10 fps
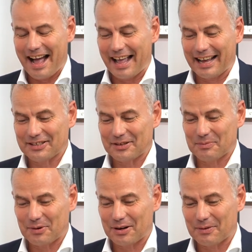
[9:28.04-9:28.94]
I actually
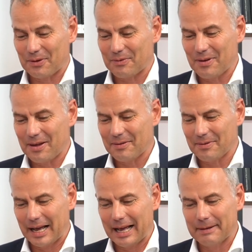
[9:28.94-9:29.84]
brought it with me.
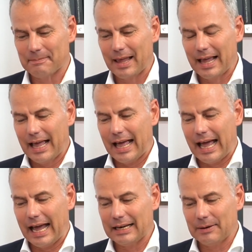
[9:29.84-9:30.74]
Um,
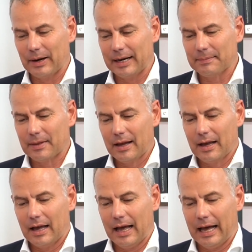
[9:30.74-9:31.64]
anyway.
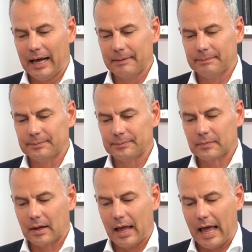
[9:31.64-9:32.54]
Um,
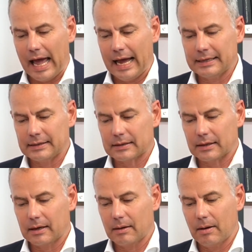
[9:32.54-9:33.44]
and
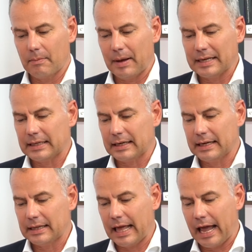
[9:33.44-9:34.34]
basically
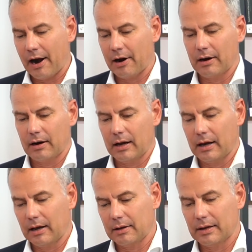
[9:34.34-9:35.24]
there,
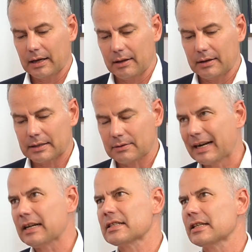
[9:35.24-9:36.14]
uh, this
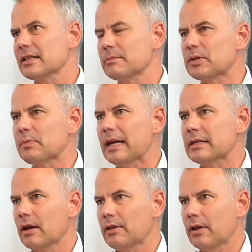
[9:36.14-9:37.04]
rating system is
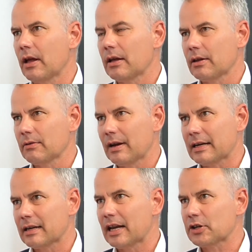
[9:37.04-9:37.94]
based on the uh,
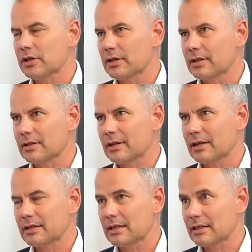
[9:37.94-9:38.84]
United Nations uh,
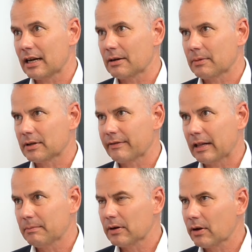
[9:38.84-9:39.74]
Sustainable
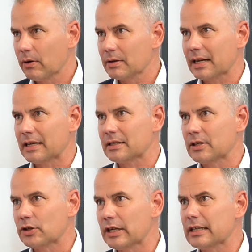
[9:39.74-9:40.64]
Development Goals,
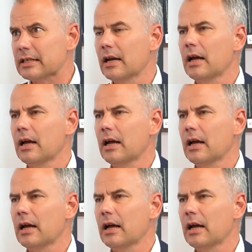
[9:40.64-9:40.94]
SDGs.